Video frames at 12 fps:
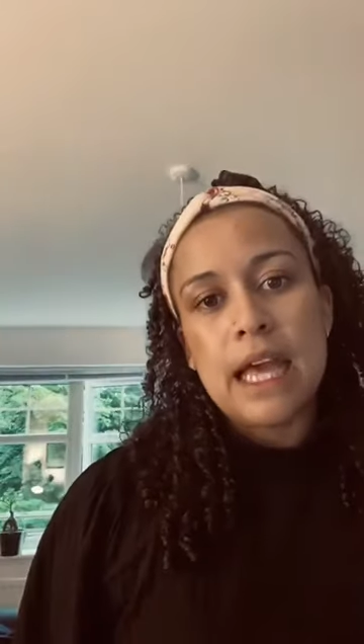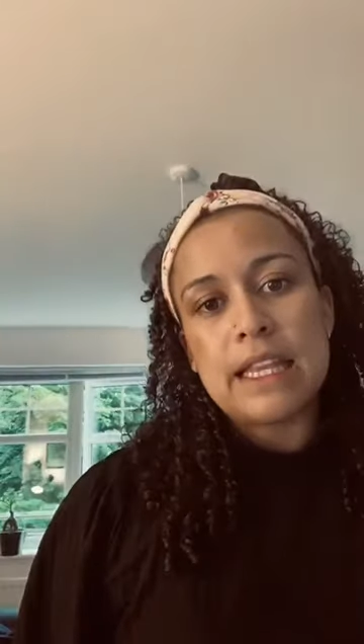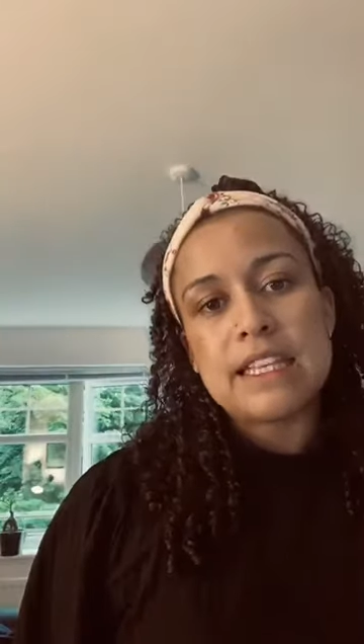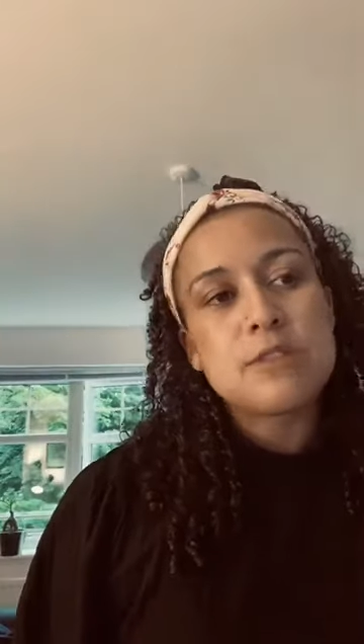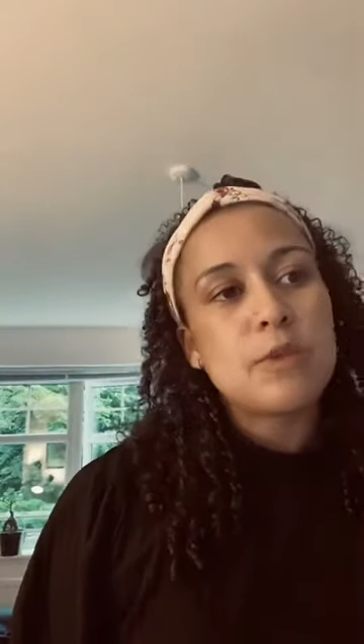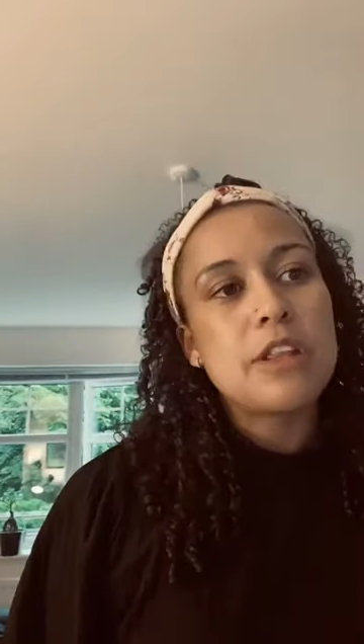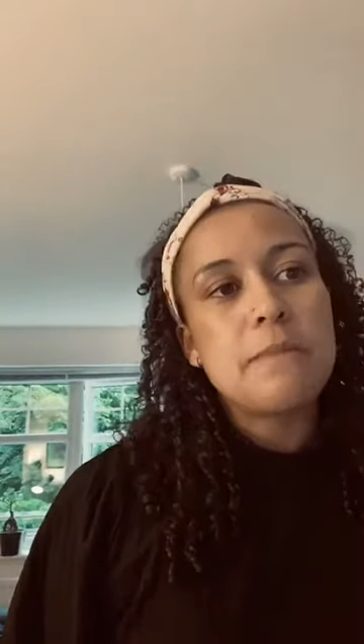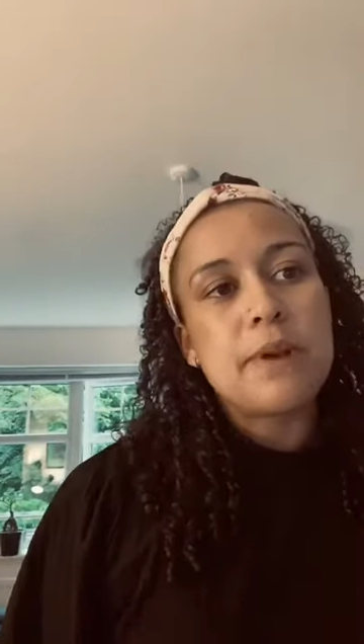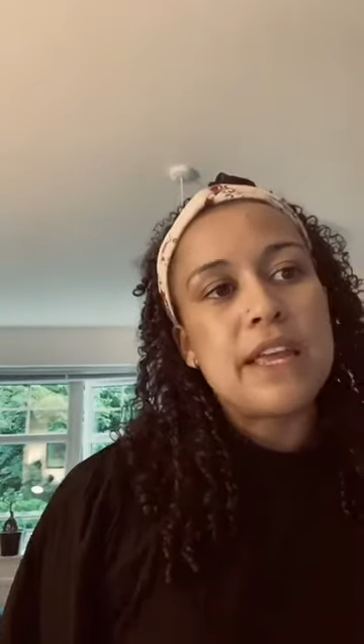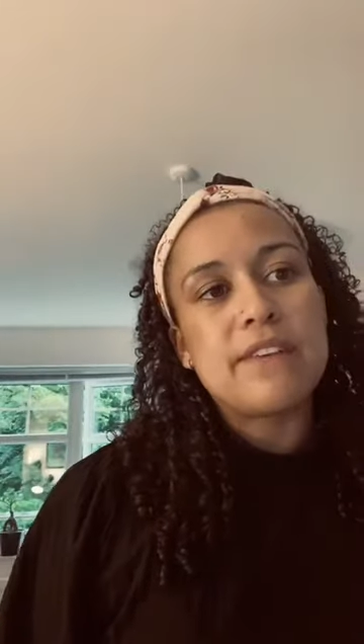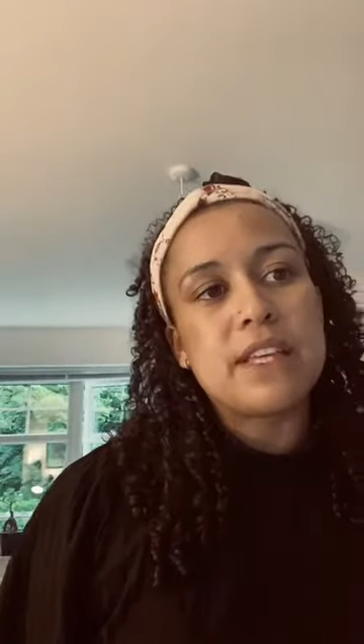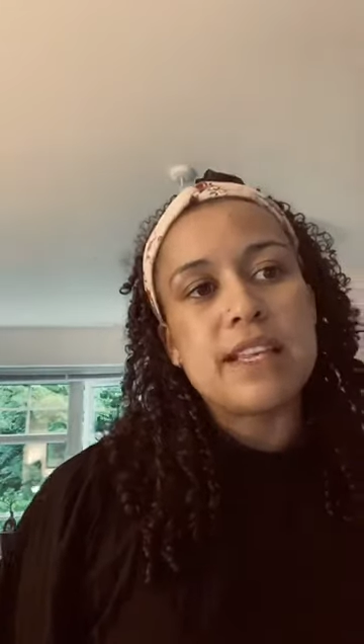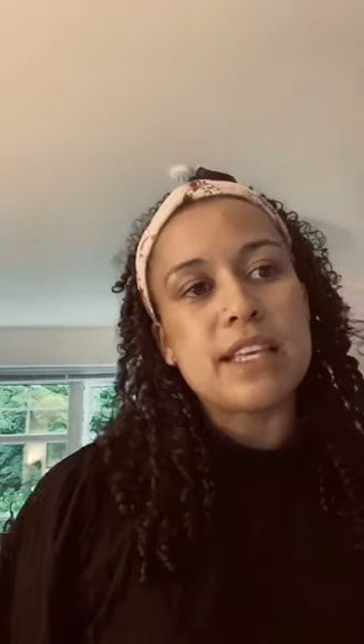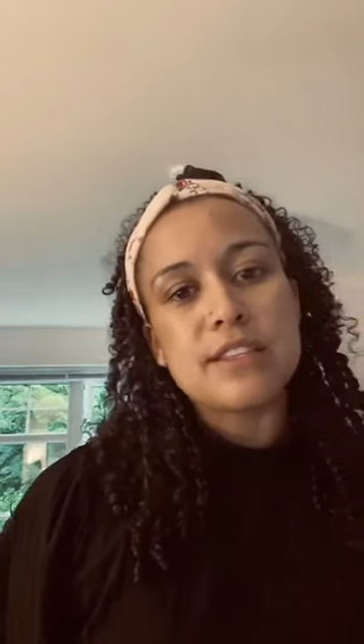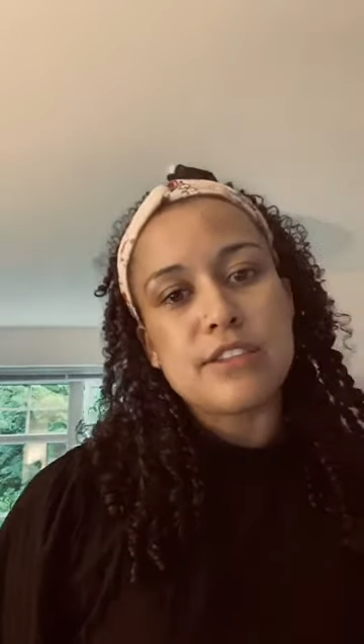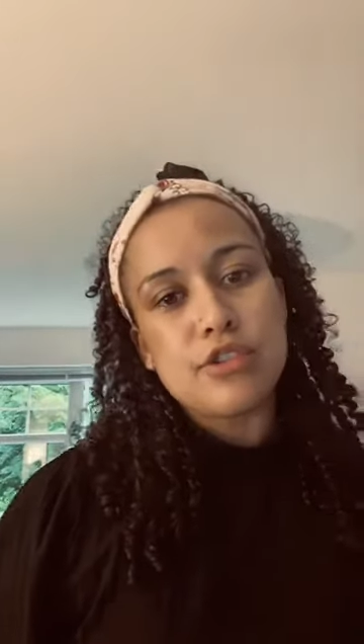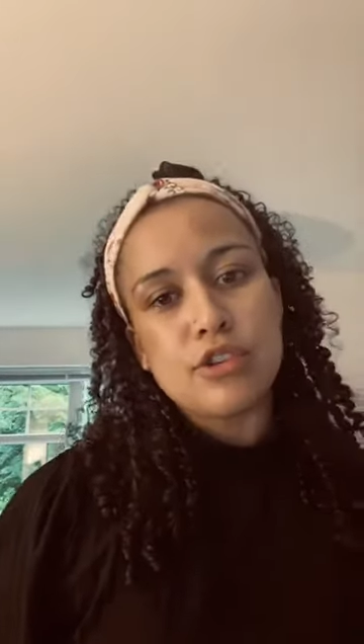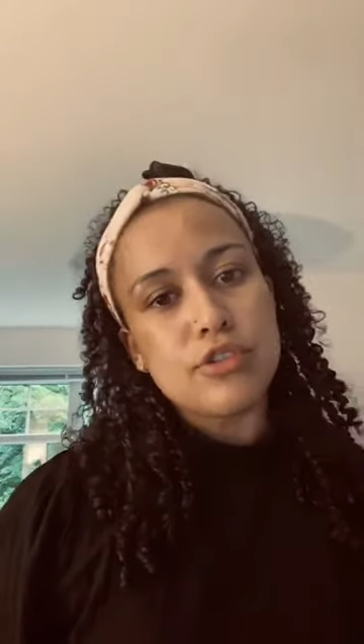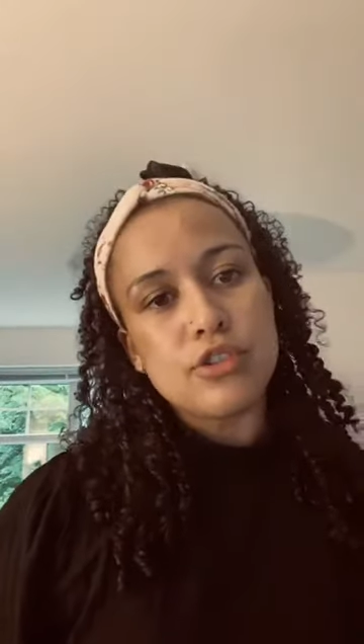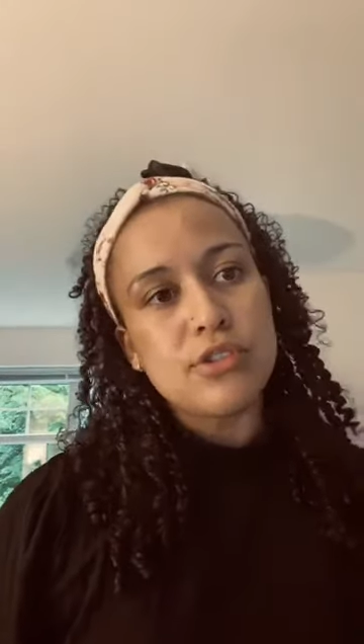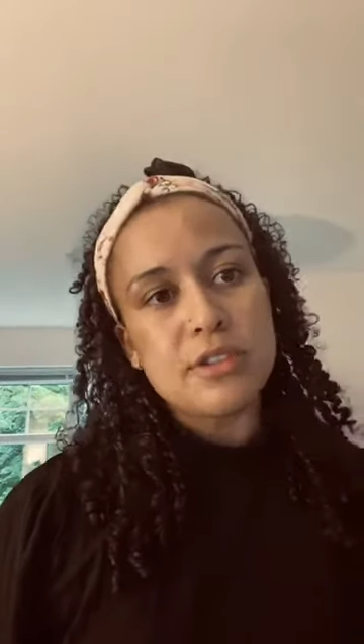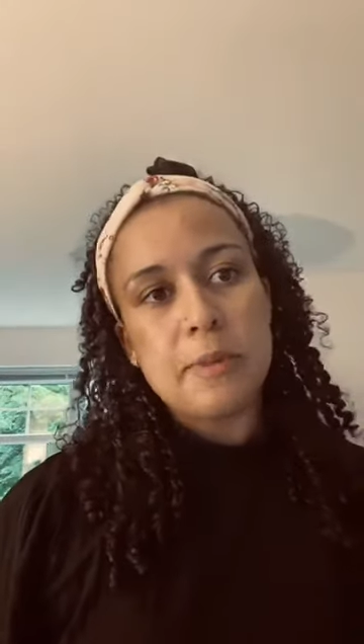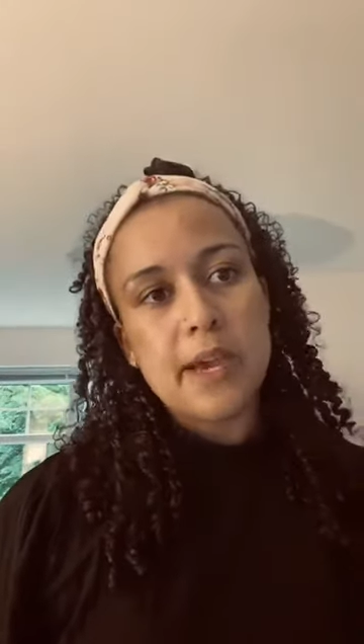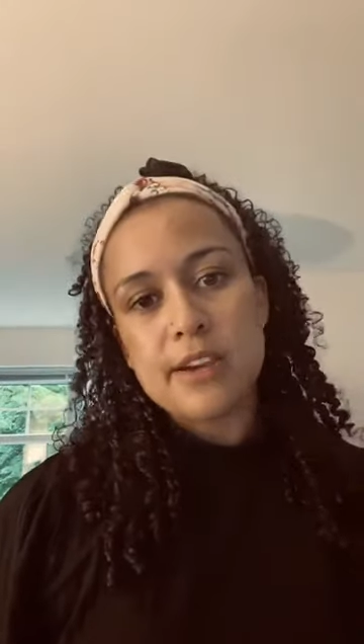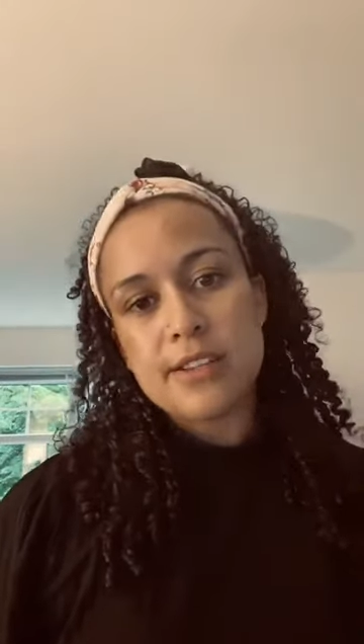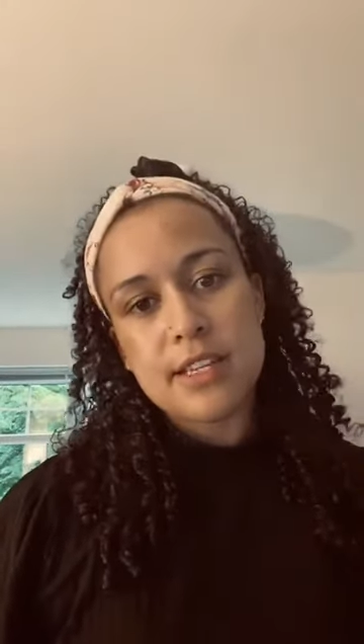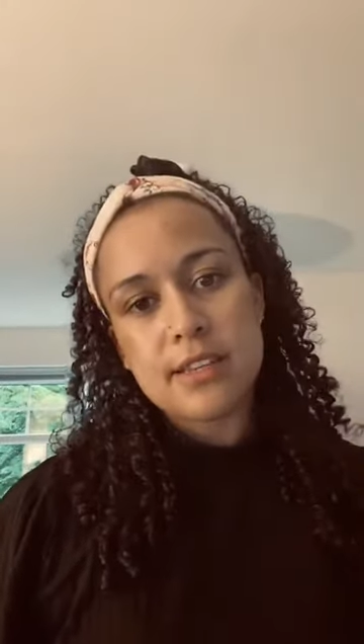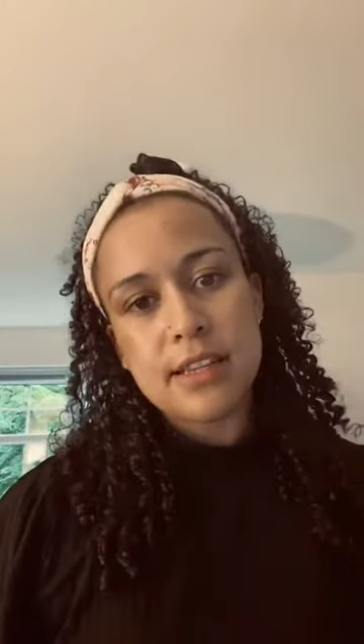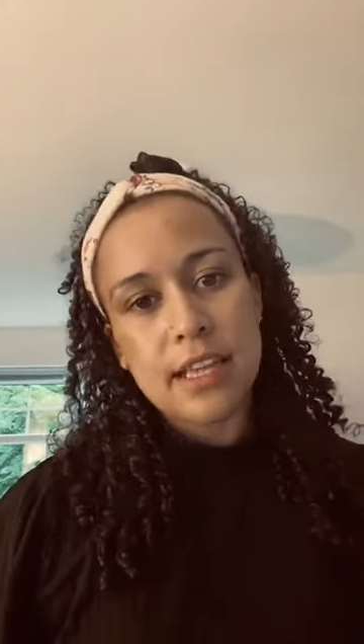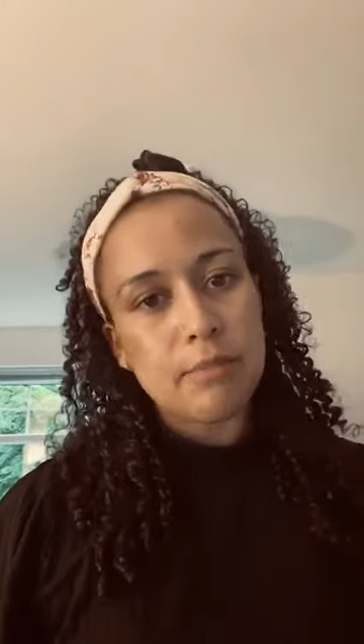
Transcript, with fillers: And this is one of the bravest things that you can do as a person,